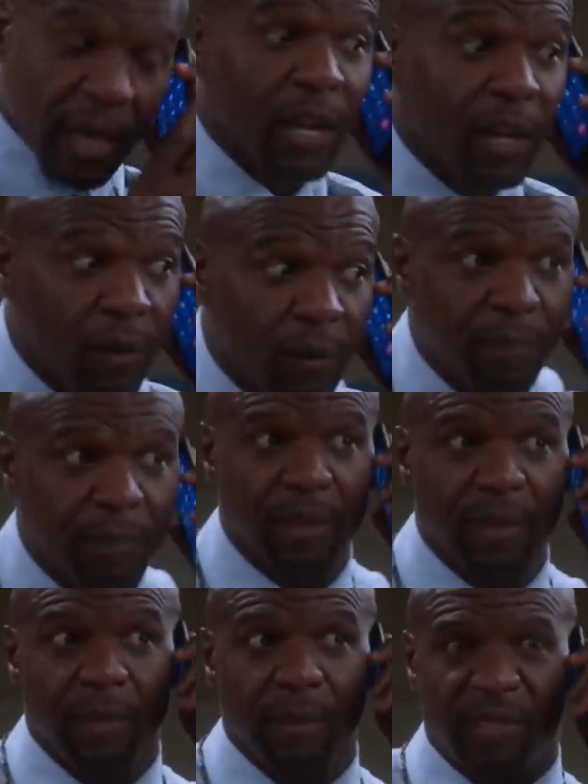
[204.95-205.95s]
Hello,
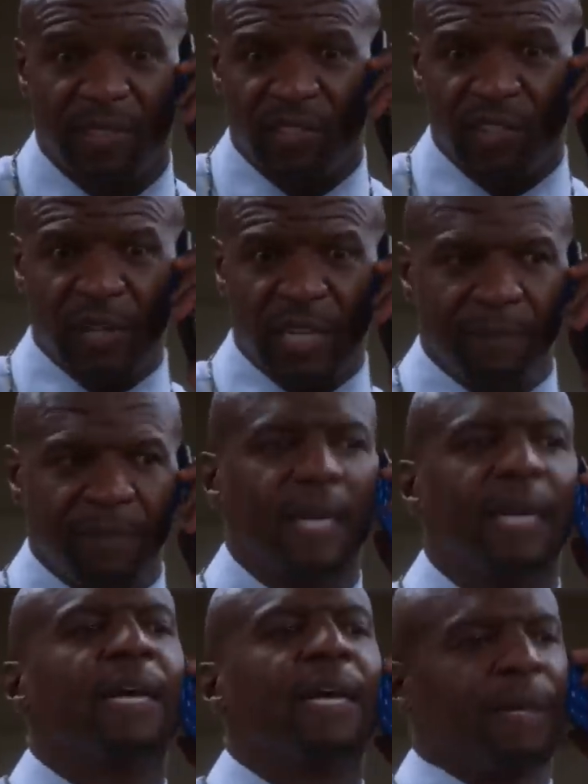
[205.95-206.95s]
Mrs. Judy?
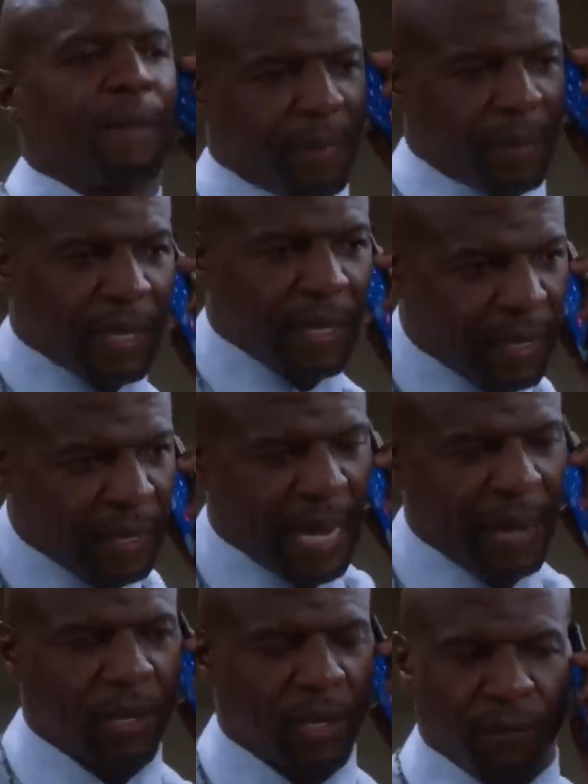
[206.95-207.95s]

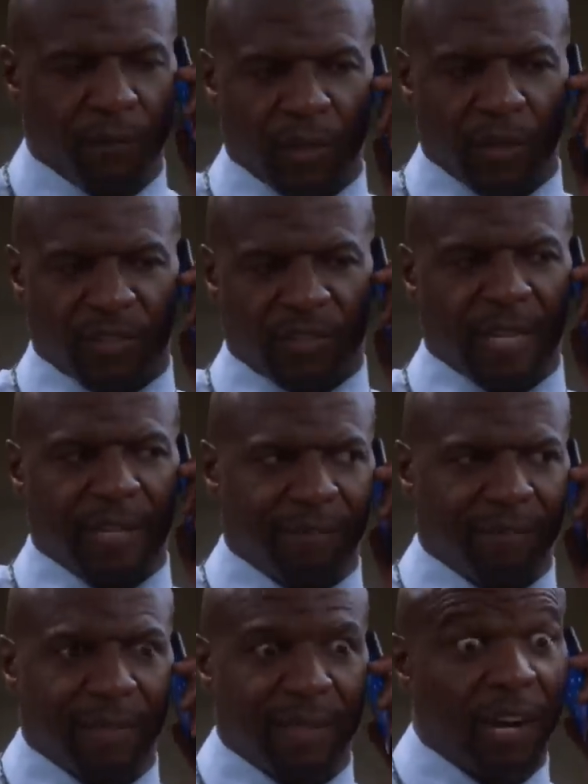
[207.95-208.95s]
I'm looking for your
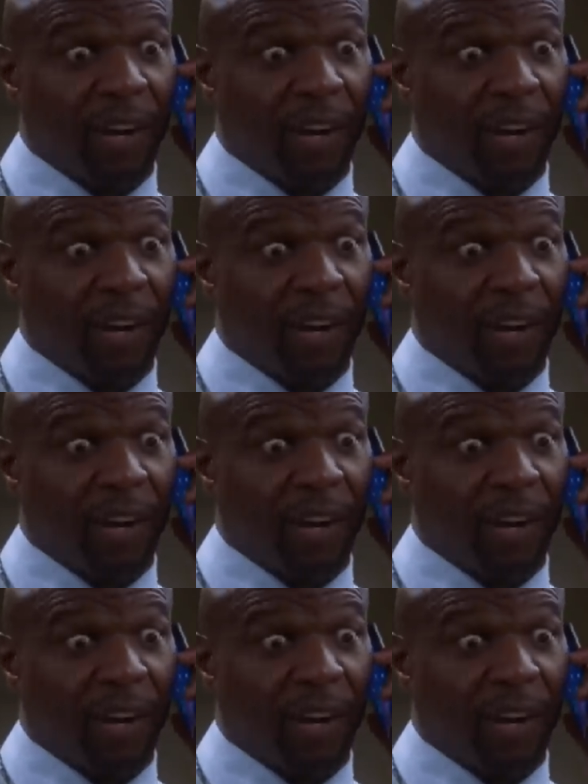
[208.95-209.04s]
son, the